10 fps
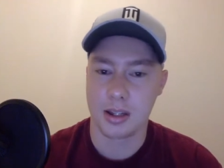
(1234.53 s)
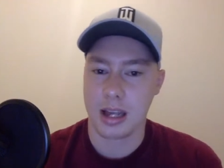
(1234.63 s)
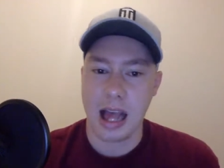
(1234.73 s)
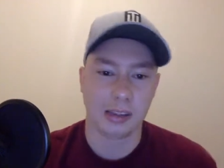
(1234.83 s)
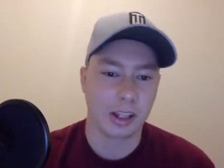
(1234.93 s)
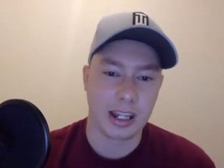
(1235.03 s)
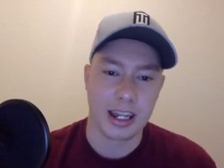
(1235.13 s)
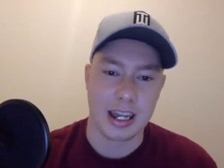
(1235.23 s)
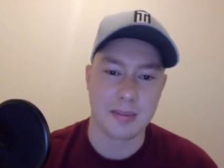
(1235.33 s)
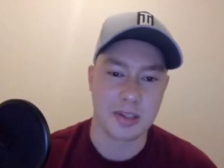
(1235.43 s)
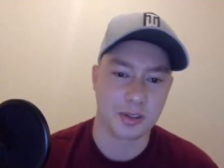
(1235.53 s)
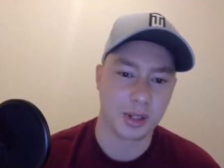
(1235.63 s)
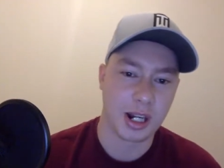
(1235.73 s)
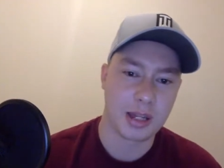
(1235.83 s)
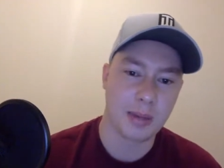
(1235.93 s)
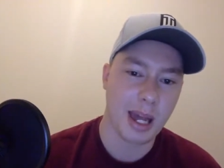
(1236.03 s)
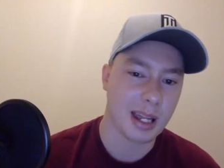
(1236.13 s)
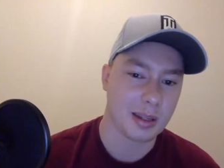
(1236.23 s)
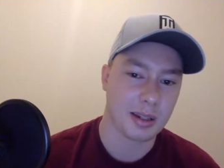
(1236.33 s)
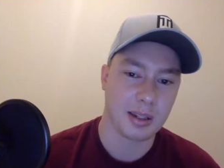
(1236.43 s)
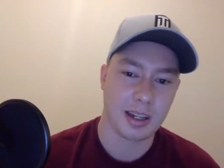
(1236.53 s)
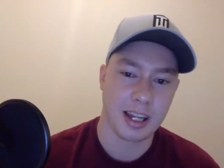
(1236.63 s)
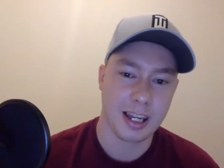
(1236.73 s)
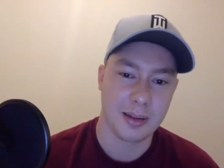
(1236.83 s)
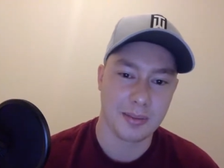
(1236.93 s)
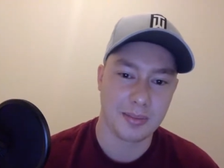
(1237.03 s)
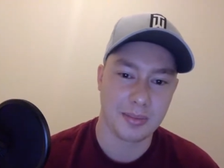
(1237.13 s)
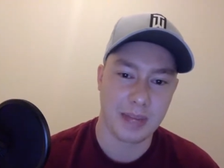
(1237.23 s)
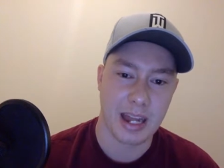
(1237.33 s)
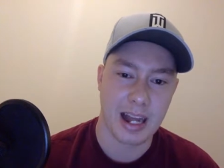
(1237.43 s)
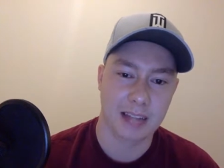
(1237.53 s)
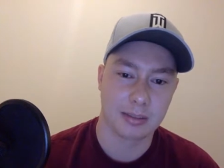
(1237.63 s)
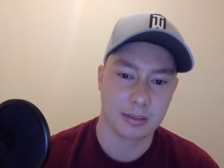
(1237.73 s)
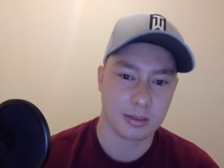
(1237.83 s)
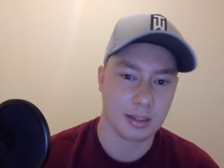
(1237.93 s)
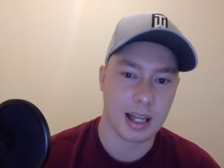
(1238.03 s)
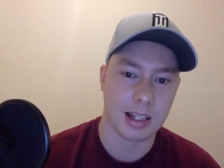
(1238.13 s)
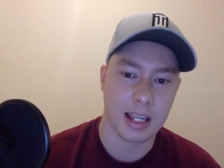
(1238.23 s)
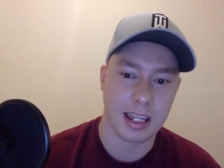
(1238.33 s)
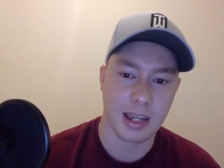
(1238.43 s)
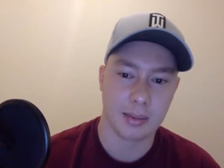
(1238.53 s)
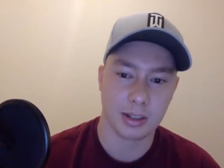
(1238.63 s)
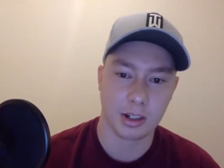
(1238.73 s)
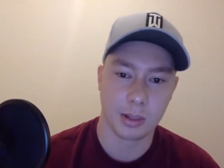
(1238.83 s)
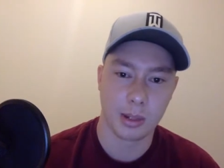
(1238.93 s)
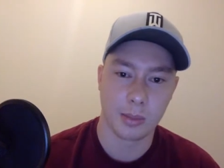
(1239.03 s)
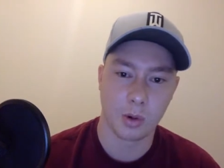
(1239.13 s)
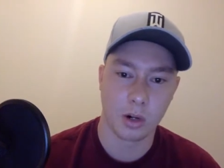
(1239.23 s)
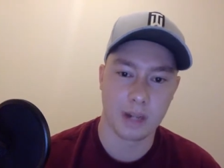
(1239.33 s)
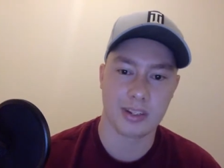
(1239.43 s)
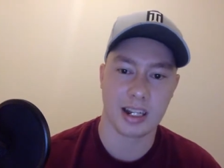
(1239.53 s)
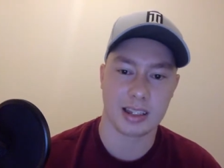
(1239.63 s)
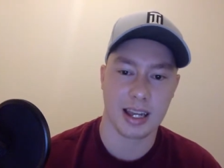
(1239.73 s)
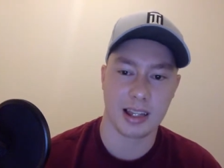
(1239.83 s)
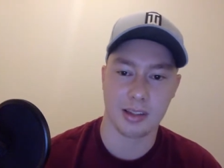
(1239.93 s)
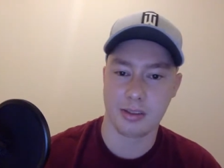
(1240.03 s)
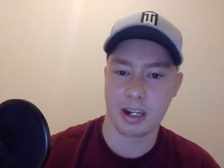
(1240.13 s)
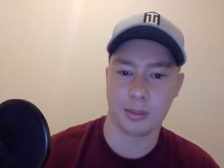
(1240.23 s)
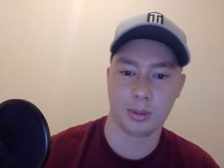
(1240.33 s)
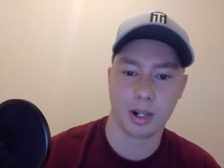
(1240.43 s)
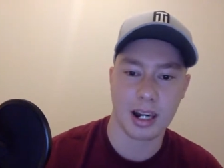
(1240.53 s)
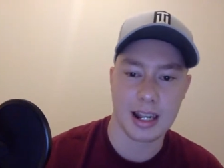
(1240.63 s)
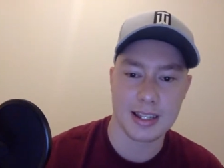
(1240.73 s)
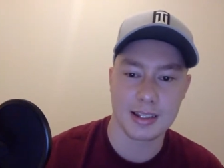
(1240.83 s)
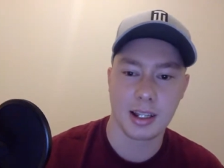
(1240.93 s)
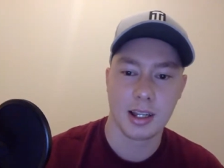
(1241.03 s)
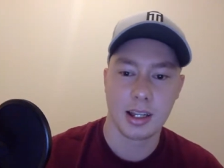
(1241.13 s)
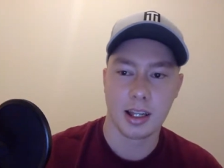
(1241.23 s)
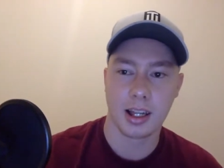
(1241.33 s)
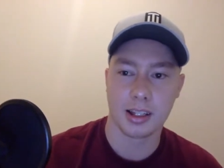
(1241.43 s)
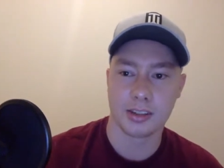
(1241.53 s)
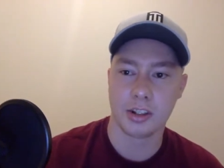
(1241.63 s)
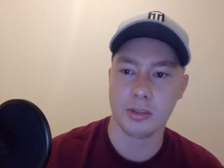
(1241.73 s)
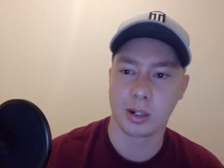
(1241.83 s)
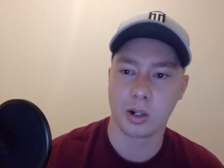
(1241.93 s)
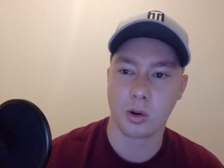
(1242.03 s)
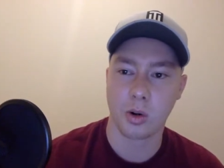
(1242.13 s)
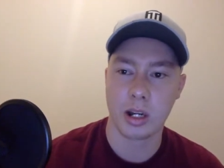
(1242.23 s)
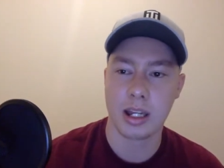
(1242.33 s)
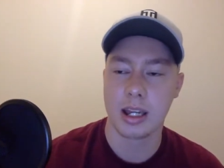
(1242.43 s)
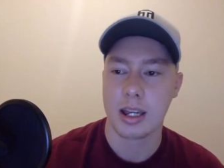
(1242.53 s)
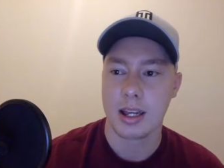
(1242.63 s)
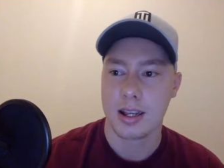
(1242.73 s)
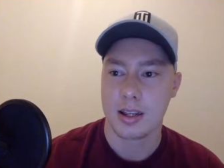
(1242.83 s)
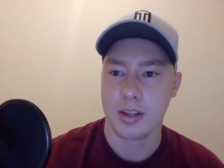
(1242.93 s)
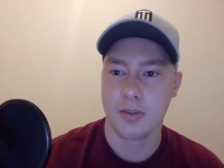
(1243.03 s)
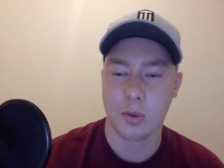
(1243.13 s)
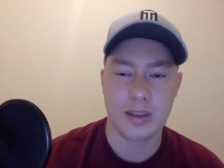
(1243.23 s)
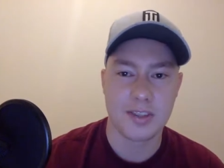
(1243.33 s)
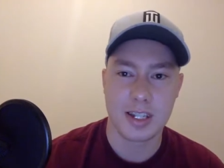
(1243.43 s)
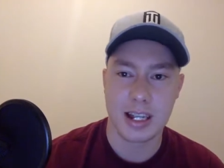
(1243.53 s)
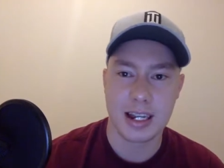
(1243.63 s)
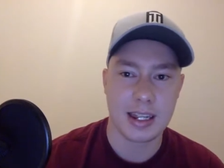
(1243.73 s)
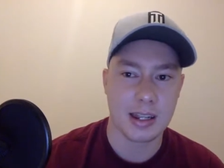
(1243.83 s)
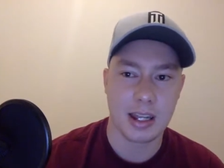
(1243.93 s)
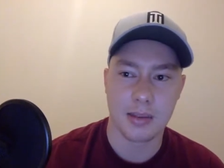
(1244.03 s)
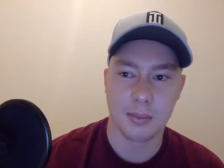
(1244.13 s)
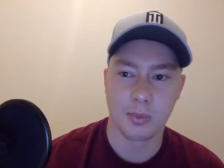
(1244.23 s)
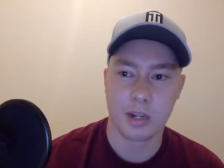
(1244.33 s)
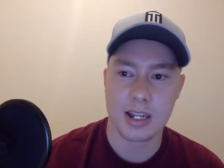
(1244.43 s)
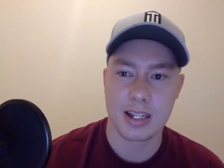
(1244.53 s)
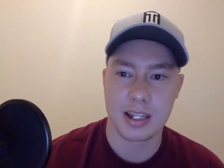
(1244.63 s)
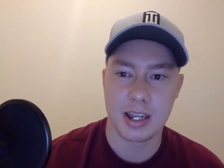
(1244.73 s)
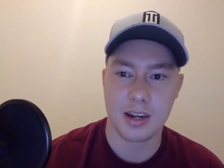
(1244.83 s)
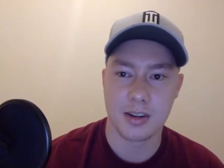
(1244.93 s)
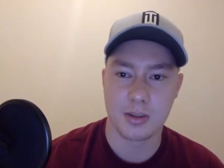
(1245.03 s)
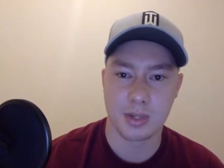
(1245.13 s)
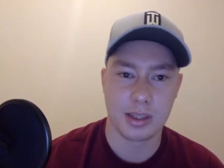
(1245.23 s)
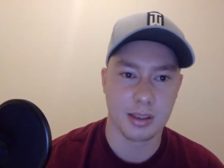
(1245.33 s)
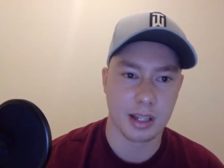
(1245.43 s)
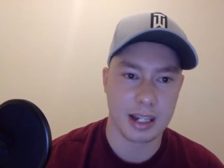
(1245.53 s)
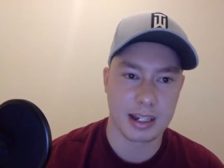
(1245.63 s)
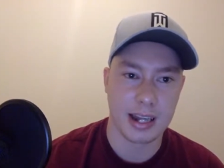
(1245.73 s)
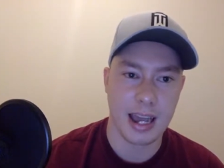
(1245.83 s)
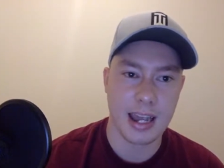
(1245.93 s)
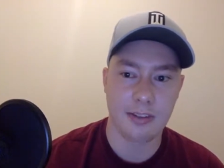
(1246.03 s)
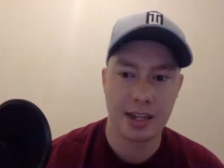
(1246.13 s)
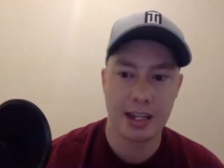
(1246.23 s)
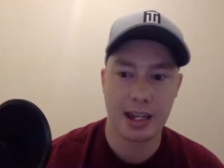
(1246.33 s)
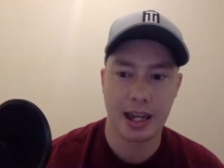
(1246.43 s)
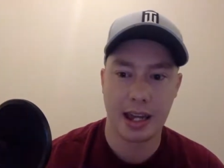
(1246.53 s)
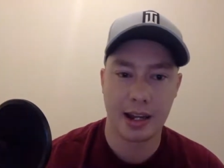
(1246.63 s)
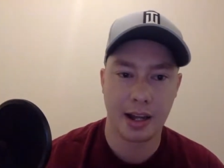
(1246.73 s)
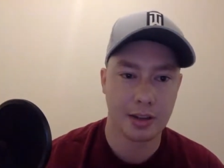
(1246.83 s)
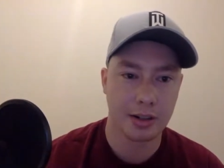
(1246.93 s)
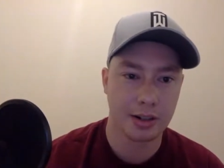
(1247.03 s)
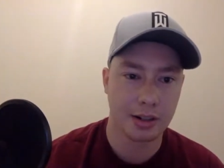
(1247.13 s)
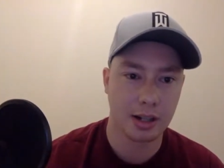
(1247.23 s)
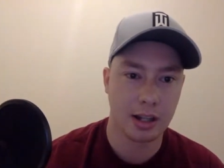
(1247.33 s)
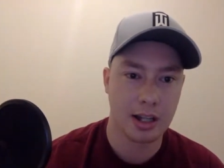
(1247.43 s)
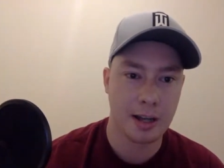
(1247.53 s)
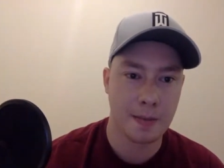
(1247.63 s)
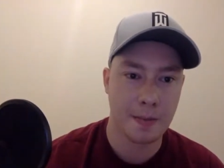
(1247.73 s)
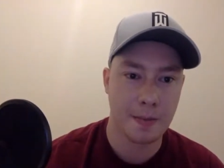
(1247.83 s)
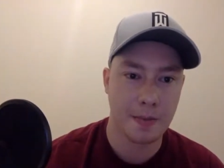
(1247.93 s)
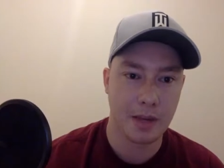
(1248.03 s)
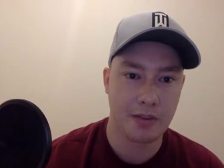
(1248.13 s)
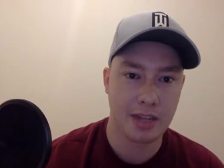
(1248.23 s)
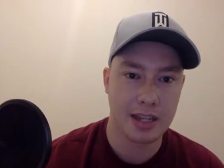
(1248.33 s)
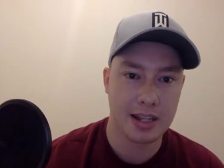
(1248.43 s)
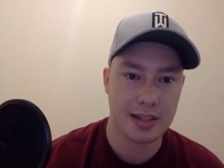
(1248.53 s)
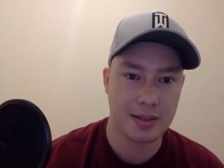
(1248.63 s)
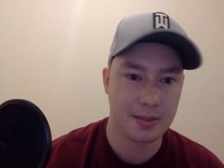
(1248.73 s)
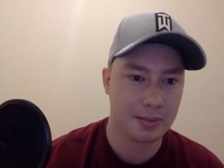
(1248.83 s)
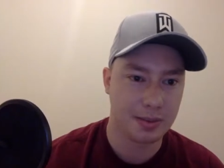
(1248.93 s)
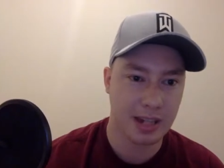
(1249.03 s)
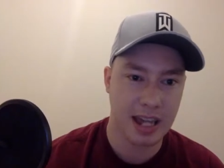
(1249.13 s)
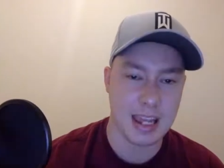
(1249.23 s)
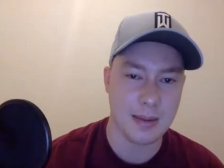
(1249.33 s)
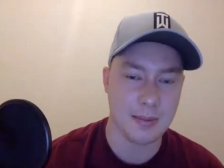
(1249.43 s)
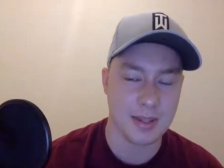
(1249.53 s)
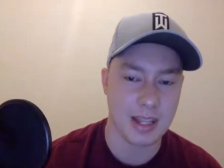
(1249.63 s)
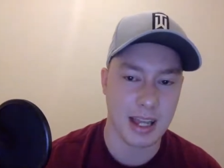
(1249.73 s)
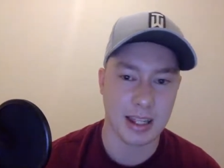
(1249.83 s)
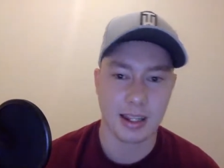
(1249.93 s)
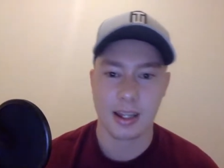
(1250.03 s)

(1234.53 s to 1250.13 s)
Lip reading: I look at him as a running back, and I like him a little bit more even at the elevated price. To McCoy, we've seen in recent years with like Navy and other of these teams that